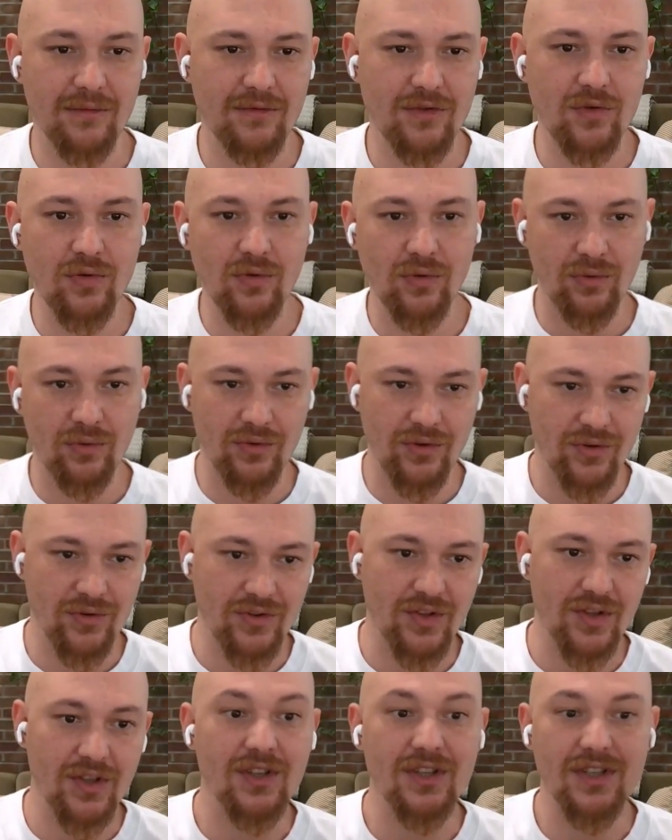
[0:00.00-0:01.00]
tool
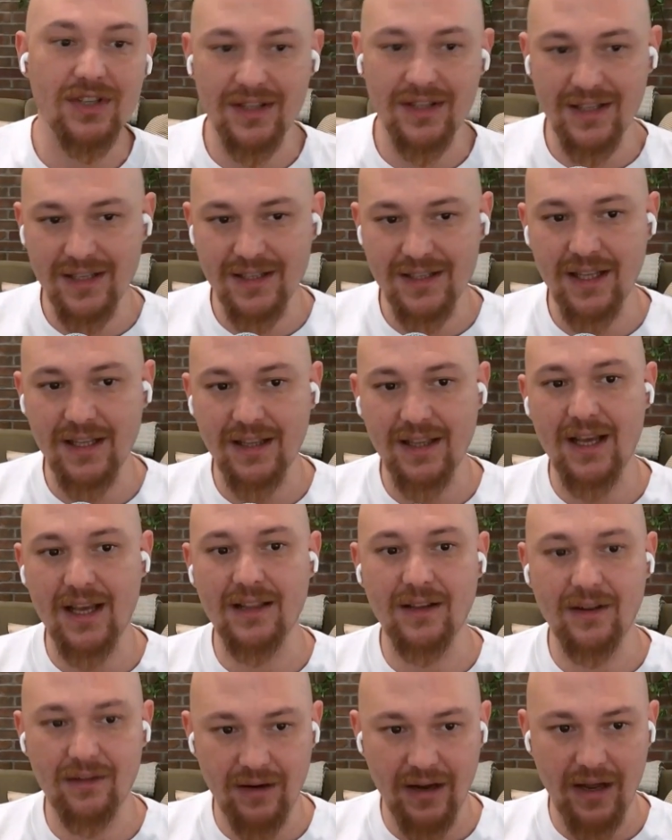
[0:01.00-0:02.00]
usage and things like
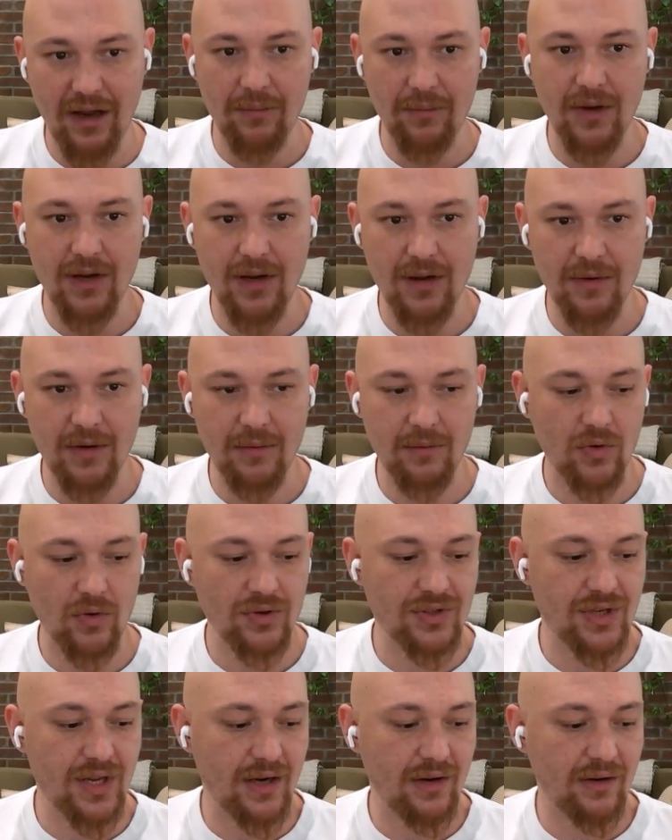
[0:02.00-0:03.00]
that are now becoming more
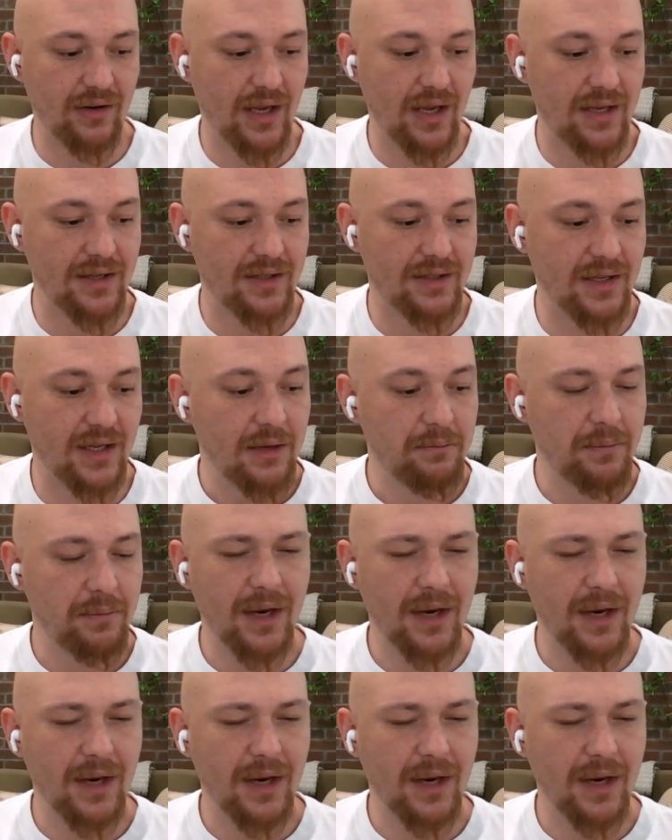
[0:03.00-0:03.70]
standardized.